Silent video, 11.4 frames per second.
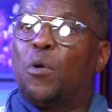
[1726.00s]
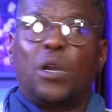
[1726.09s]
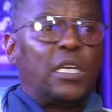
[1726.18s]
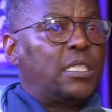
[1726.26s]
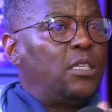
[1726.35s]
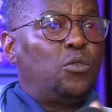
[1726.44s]
Brought
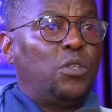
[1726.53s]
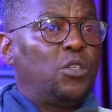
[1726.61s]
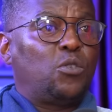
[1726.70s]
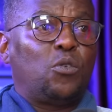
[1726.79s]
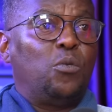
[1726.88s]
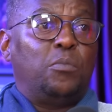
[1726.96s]
us into
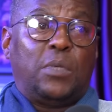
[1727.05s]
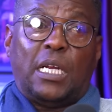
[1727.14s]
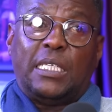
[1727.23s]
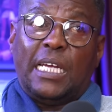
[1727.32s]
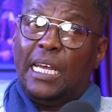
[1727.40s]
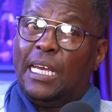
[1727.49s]
this room
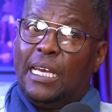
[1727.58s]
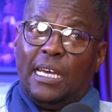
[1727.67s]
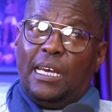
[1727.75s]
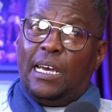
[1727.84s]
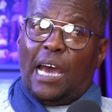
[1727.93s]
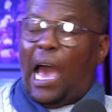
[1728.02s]
that day.
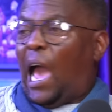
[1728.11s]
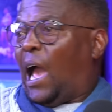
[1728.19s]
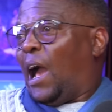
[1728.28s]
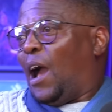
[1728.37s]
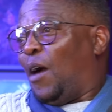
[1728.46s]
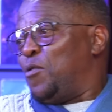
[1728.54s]

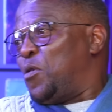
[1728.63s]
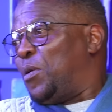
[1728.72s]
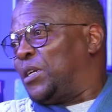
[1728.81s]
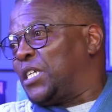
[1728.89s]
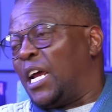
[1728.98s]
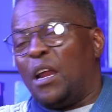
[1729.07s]

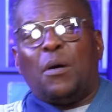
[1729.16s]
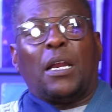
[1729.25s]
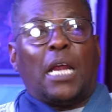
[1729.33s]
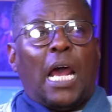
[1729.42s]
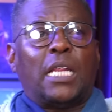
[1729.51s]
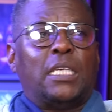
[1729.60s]

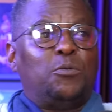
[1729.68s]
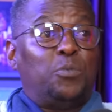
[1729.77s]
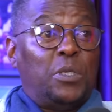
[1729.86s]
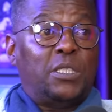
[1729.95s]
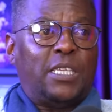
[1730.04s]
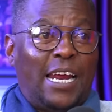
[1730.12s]
We've
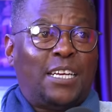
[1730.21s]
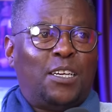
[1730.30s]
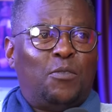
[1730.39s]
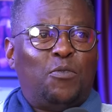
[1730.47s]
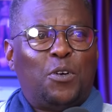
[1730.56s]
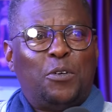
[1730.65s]
been
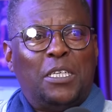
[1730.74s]
selected for a